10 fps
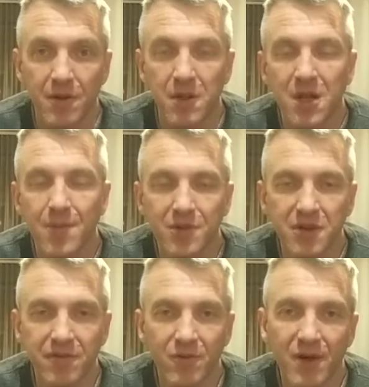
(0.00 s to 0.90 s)
There's a couple of
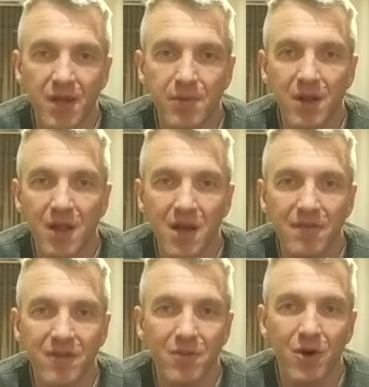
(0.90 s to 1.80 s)
different ways, but a lot
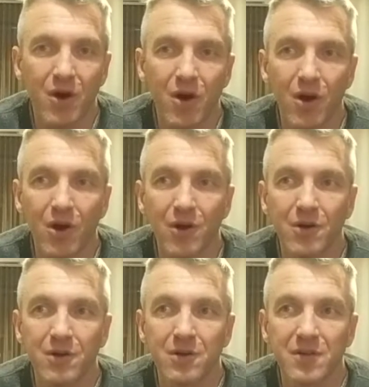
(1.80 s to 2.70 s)
of them
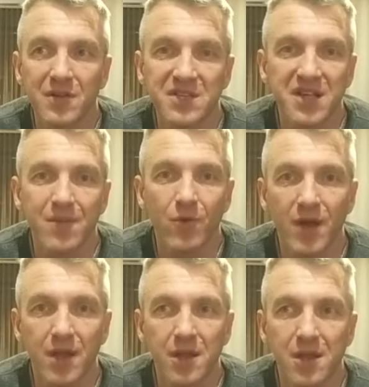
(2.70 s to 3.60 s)
are the same
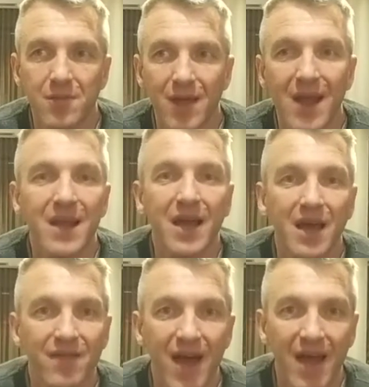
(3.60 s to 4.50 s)
ways that any
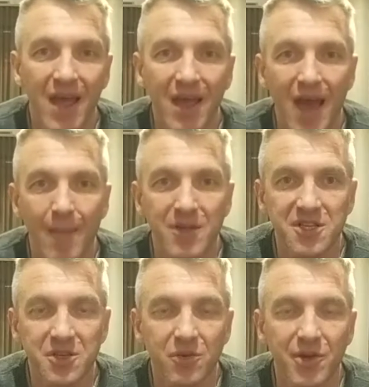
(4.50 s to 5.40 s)
kind of hacking
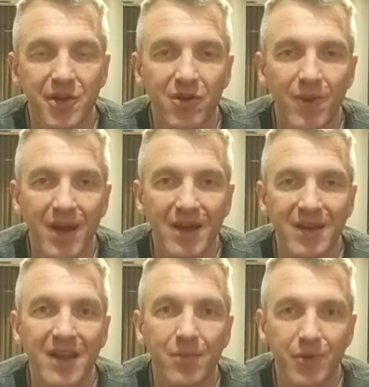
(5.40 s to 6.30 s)
happens. So when you hear about a
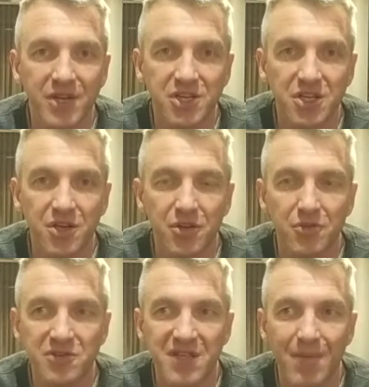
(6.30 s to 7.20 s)
data breach in the
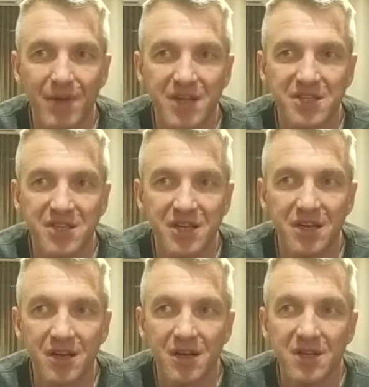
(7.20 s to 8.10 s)
news, that means that
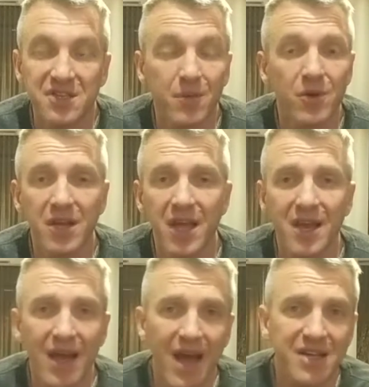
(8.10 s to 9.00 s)
someone
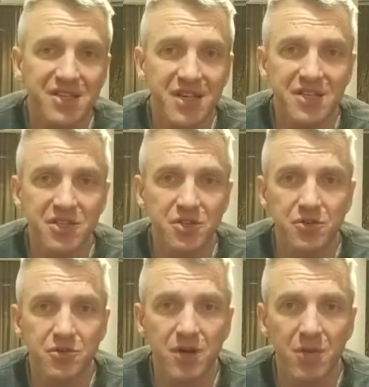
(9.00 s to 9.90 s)
gained access
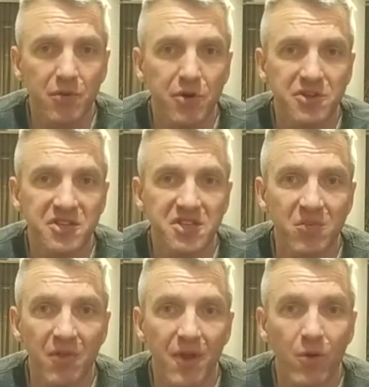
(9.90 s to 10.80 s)
to a computer system
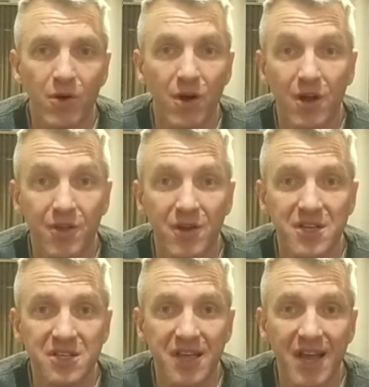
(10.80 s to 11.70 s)
that they weren't
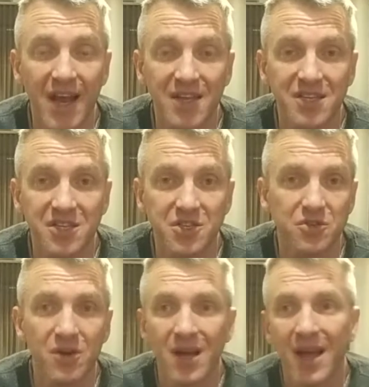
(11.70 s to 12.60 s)
authorized to gain access
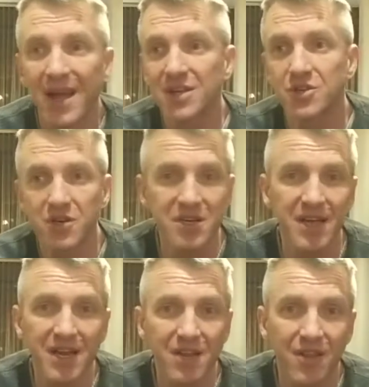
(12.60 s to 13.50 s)
to and took
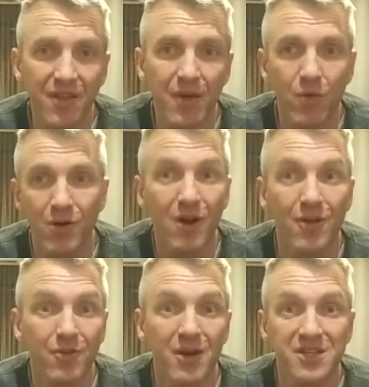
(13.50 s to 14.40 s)
data that they weren't
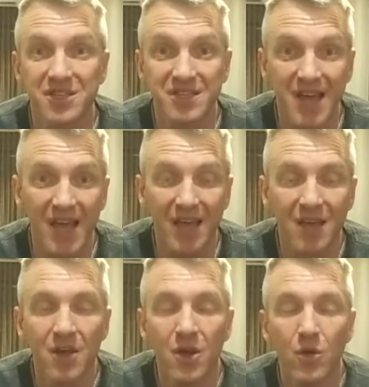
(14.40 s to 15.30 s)
authorized to take.
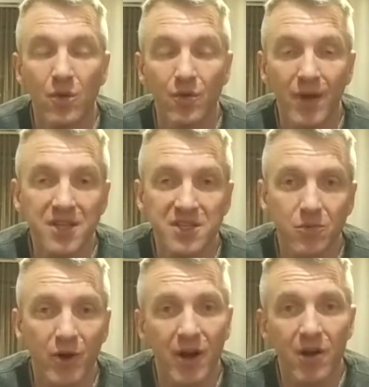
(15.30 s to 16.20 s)
With
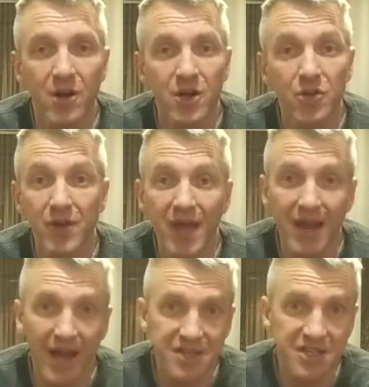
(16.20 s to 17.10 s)
ransomware, you
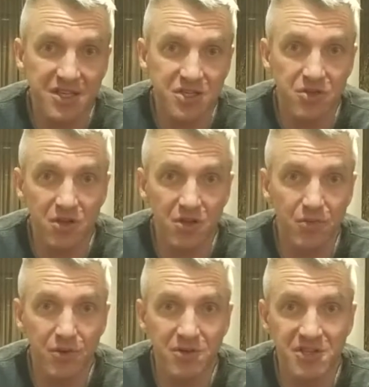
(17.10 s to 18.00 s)
gain access to the
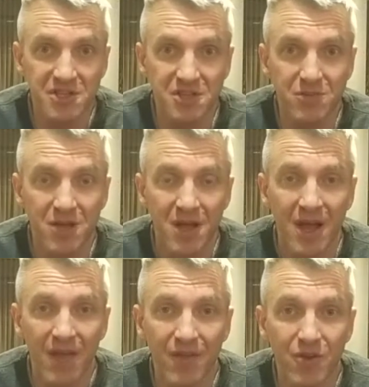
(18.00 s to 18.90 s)
computer system
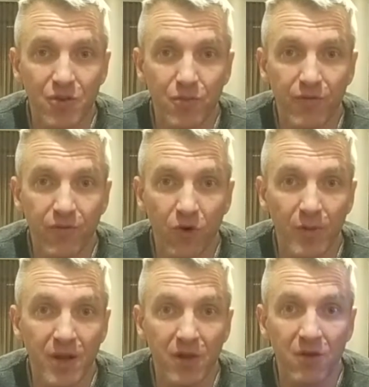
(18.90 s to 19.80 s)
and then you perform
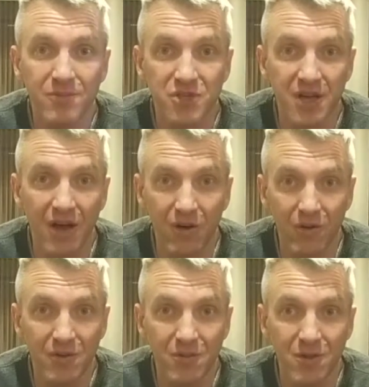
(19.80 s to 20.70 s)
an encryption
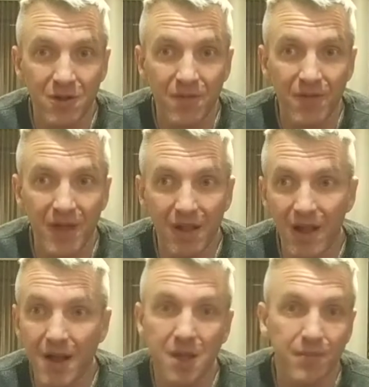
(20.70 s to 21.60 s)
algorithm that
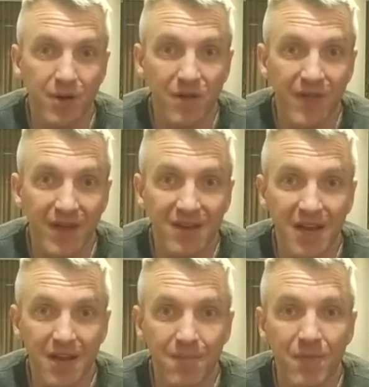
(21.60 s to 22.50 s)
locks up all of that
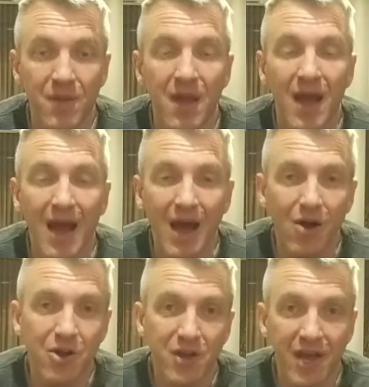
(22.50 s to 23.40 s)
data. How
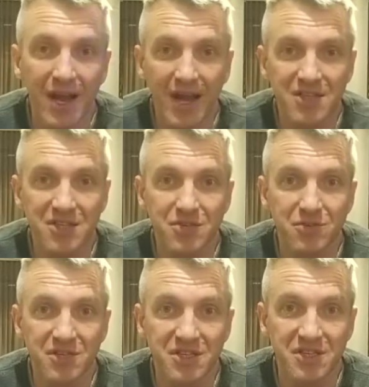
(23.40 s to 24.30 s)
do you gain access to
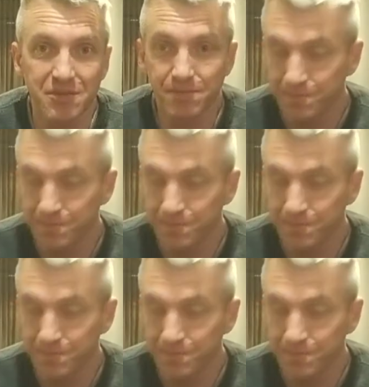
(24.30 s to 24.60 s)
a system